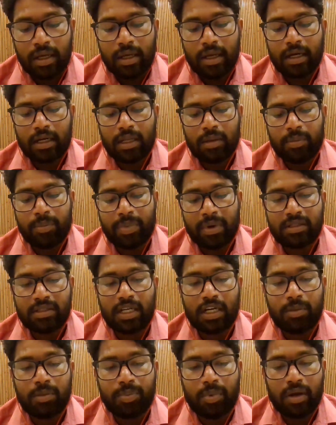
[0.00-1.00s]
at a
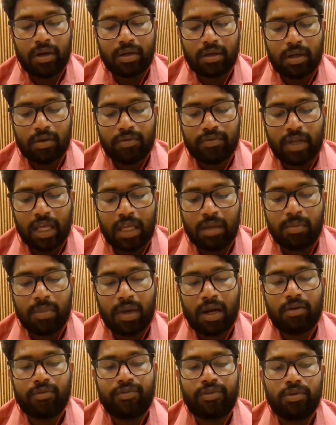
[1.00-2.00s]
present point of time
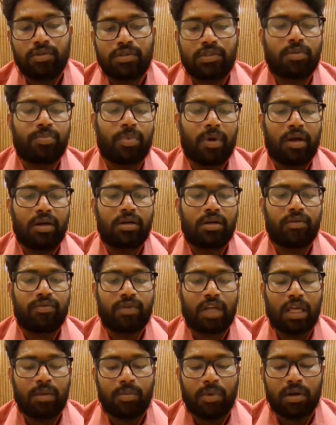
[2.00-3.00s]
and future point
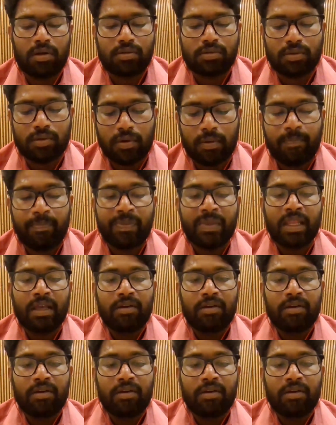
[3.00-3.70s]
of time also.